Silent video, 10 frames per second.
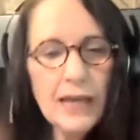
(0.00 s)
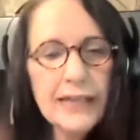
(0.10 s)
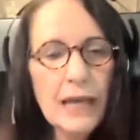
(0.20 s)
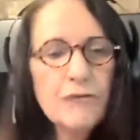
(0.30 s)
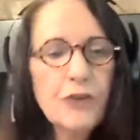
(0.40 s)

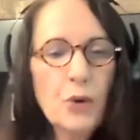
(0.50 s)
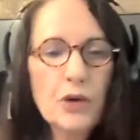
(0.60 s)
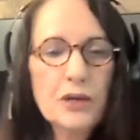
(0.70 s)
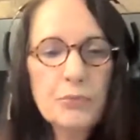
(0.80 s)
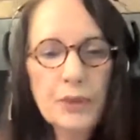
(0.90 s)
came
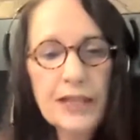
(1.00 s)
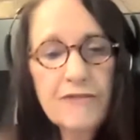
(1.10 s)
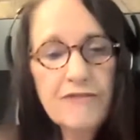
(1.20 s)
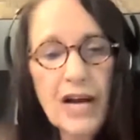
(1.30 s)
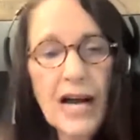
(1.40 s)
forward,
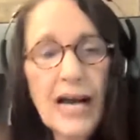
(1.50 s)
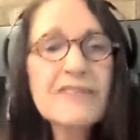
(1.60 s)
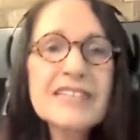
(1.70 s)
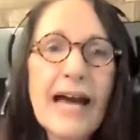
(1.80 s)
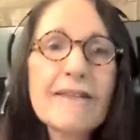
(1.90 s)
bringing
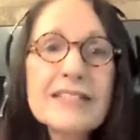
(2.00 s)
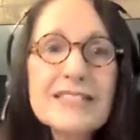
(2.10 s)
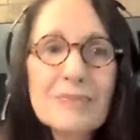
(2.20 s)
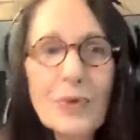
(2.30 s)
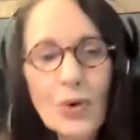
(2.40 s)
5
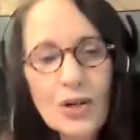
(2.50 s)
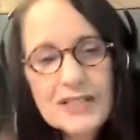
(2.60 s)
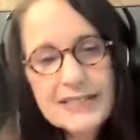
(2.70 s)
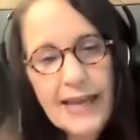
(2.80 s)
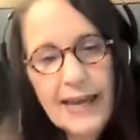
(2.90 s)
talents more,
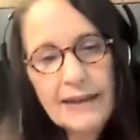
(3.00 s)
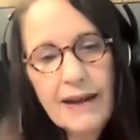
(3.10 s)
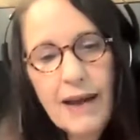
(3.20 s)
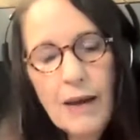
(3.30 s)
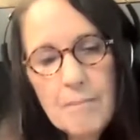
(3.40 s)
saying,
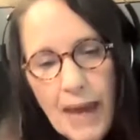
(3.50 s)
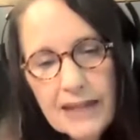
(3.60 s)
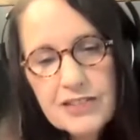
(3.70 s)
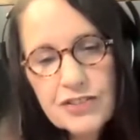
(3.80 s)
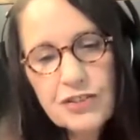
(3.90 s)

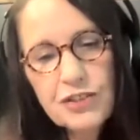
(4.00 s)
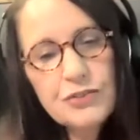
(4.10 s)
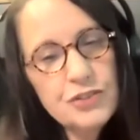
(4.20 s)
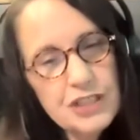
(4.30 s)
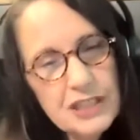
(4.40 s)
Master,
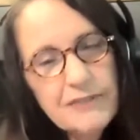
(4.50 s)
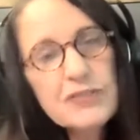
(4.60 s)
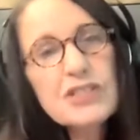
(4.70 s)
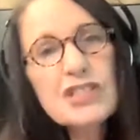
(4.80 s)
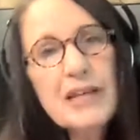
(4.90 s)
you
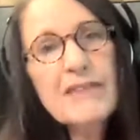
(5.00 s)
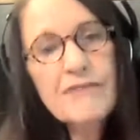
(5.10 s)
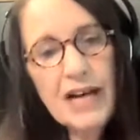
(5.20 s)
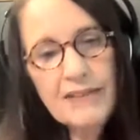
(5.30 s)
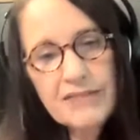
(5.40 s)
delivered to me
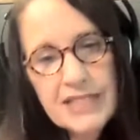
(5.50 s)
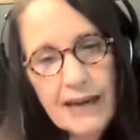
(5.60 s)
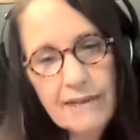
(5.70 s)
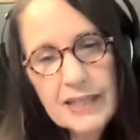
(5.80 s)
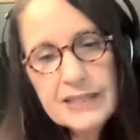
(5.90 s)
5
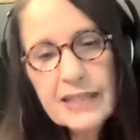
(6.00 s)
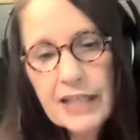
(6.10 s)
talents.